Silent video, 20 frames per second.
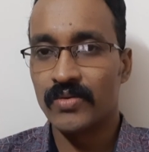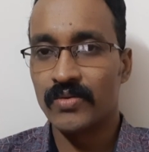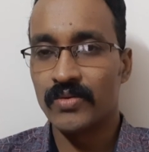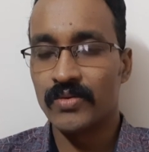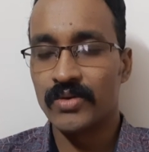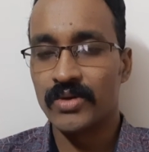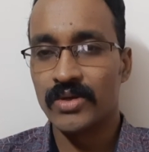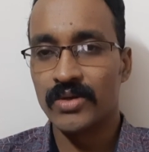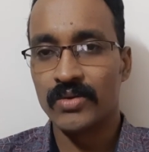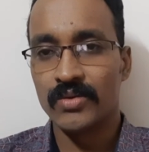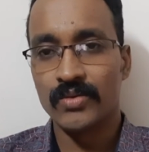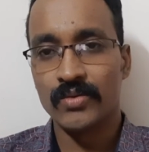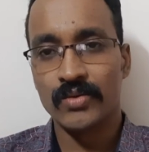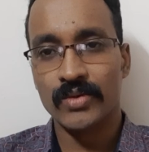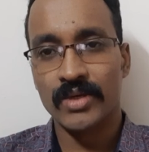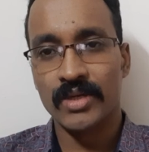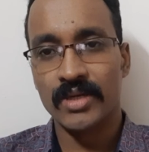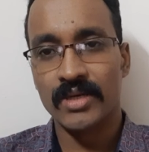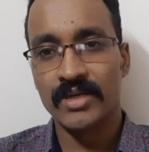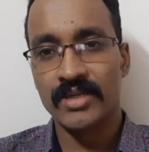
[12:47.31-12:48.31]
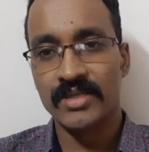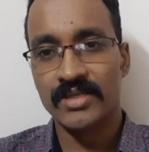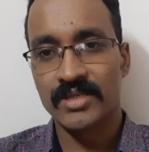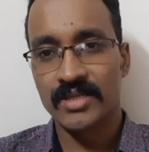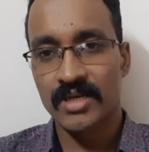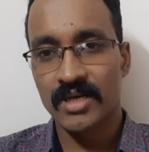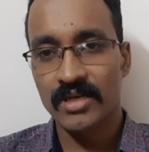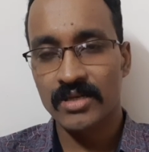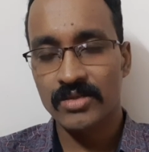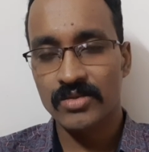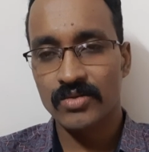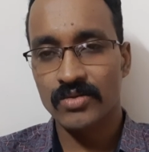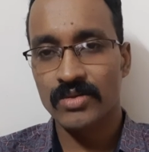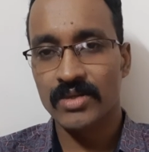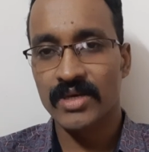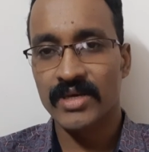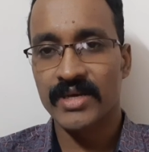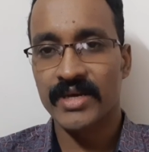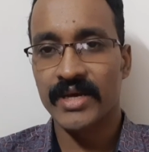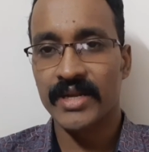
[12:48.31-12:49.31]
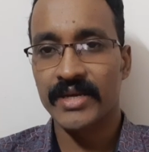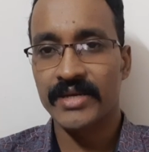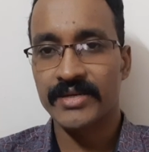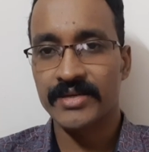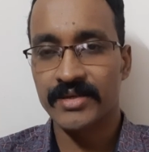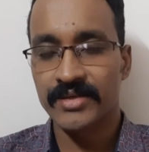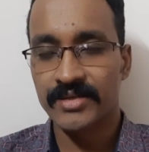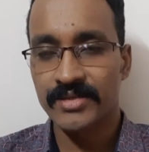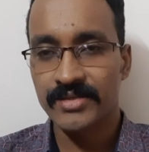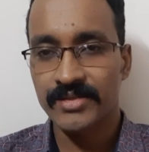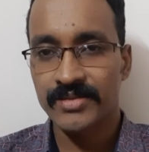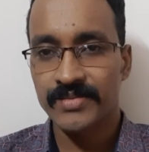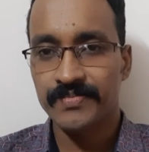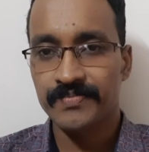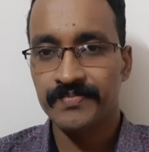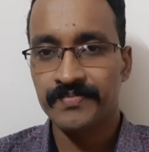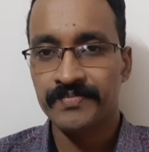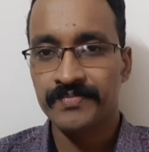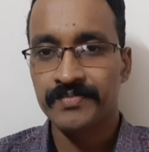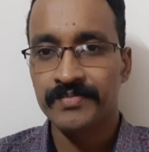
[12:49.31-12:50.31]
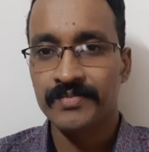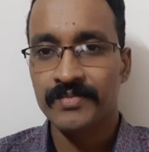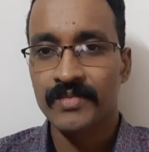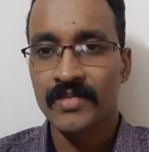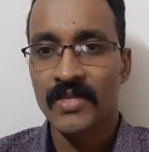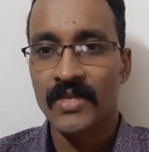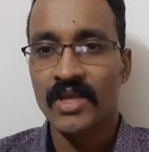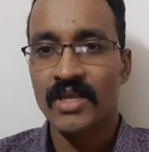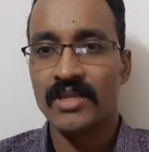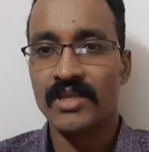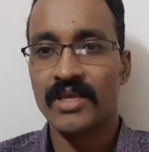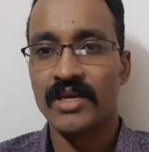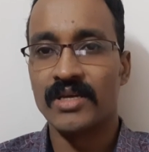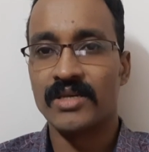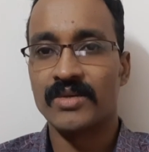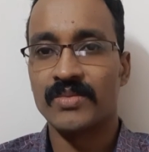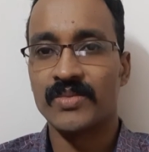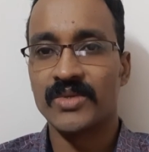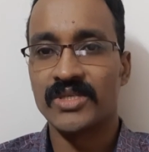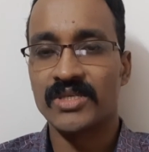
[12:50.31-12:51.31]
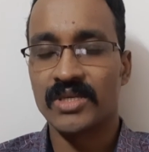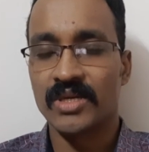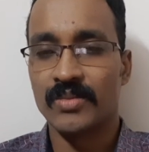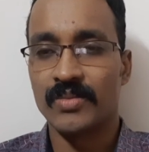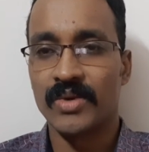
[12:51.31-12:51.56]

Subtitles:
will discuss on the characters that Mr.